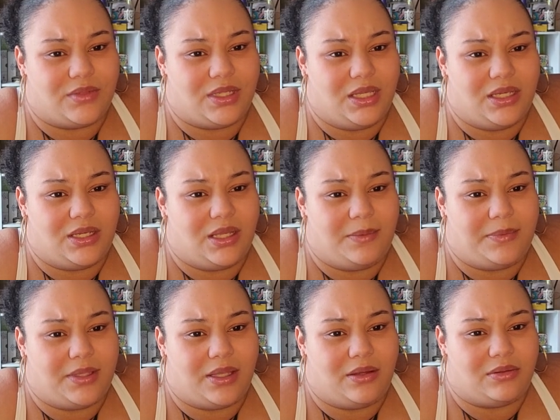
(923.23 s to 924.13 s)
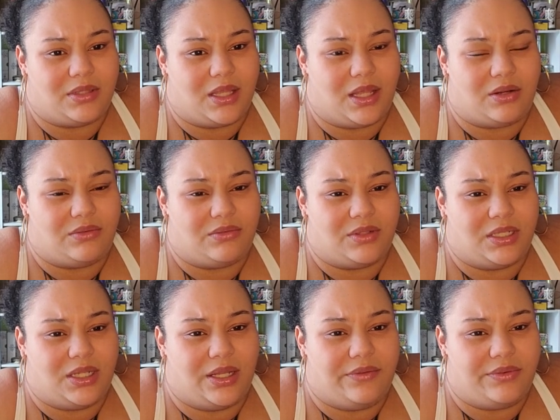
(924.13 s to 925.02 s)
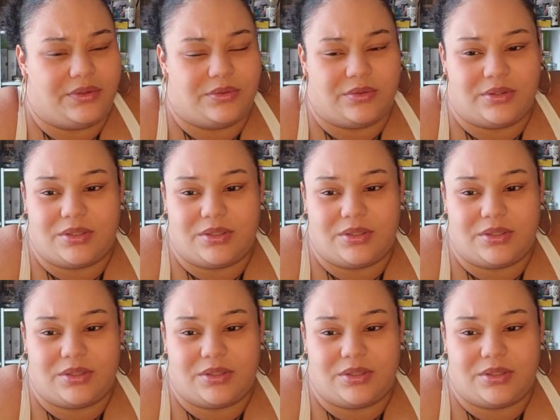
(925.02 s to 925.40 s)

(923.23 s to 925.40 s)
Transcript: it coming out that I don't really love you,